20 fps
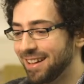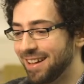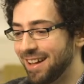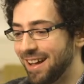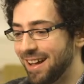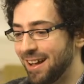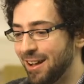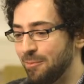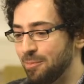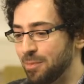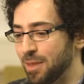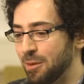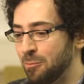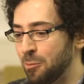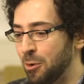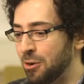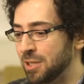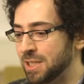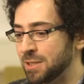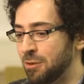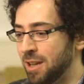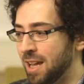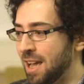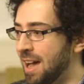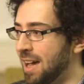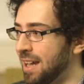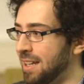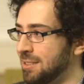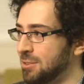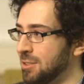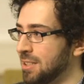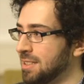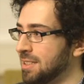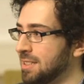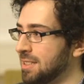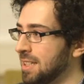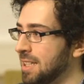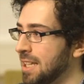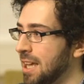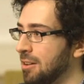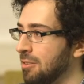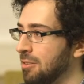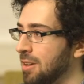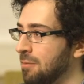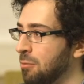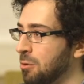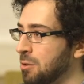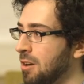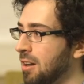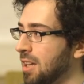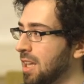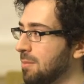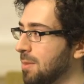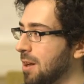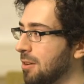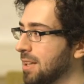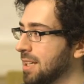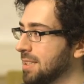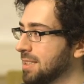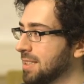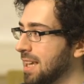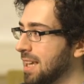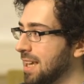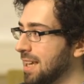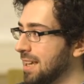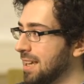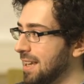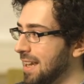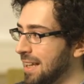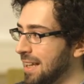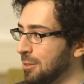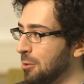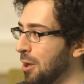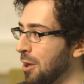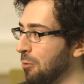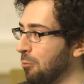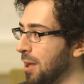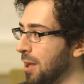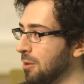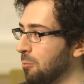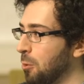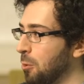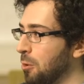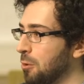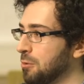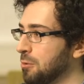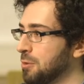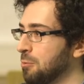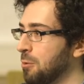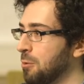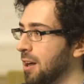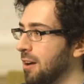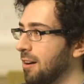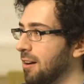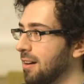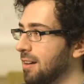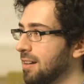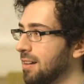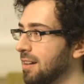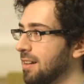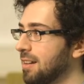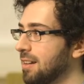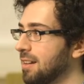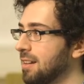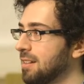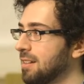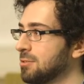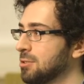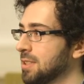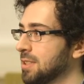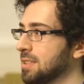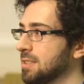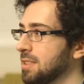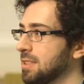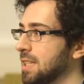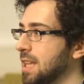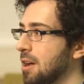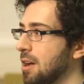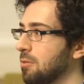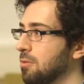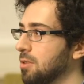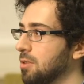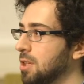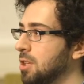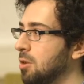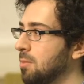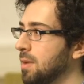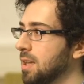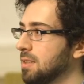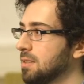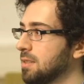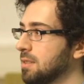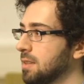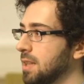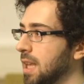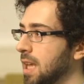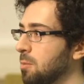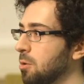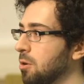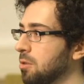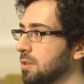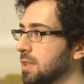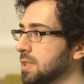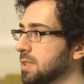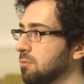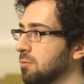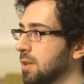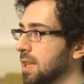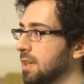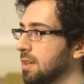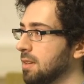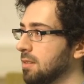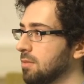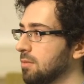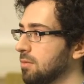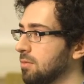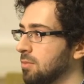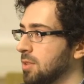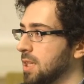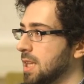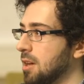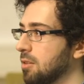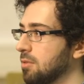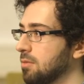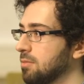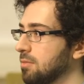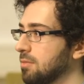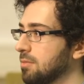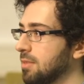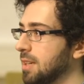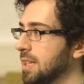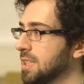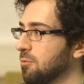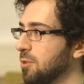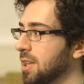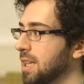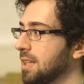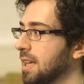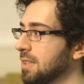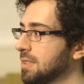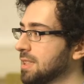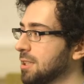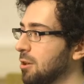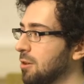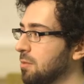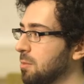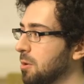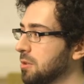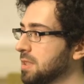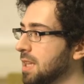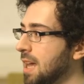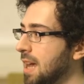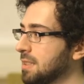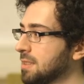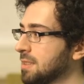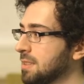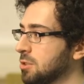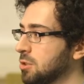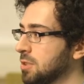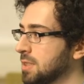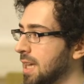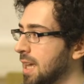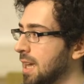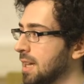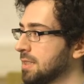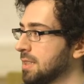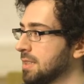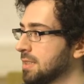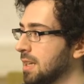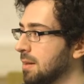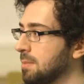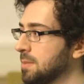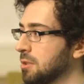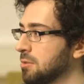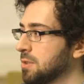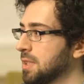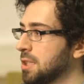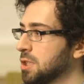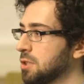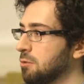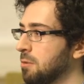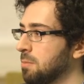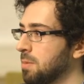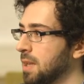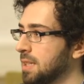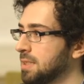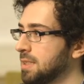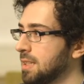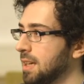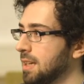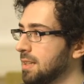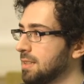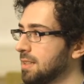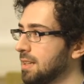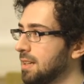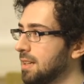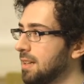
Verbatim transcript: Um, whereas for AI, it's just you know if we're talking about let's say in a long run world where just you know human labor doesn't really you know isn't really necessary for most tasks, just AI mm. systems are essentially replacing it.